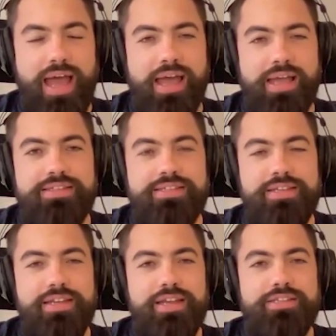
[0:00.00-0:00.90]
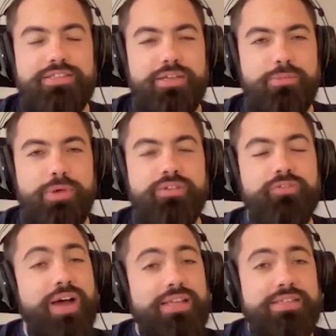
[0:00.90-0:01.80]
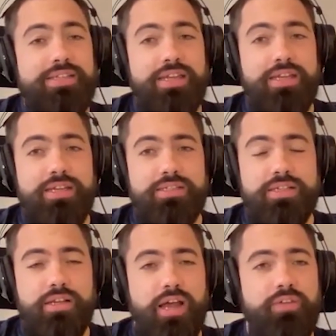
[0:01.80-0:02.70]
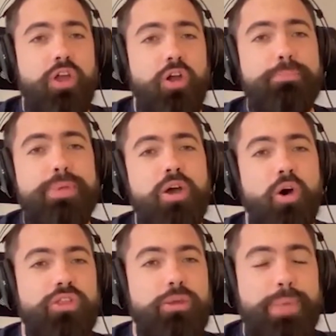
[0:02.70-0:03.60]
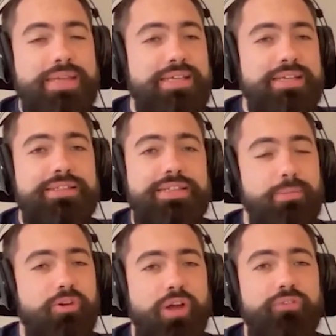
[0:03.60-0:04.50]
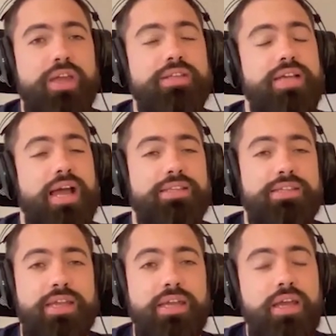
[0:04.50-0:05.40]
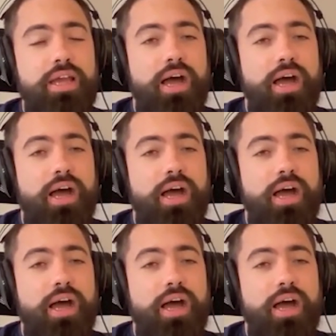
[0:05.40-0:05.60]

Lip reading: at some advanced settings, kind of going beyond the basic demographic targeting